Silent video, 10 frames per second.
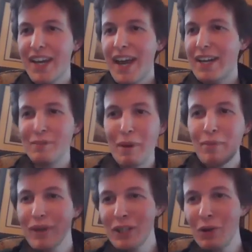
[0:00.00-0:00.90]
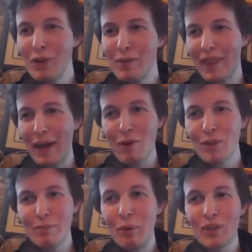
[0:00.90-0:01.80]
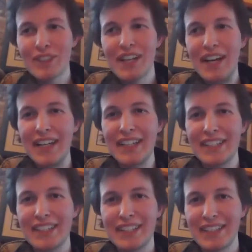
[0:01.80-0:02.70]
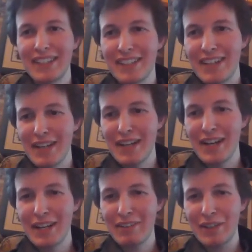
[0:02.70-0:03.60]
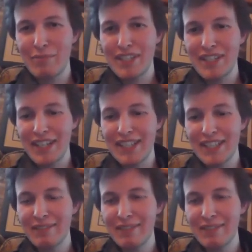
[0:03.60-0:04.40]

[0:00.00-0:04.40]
And do you remember when I told you about that most important slide early on in the presentation?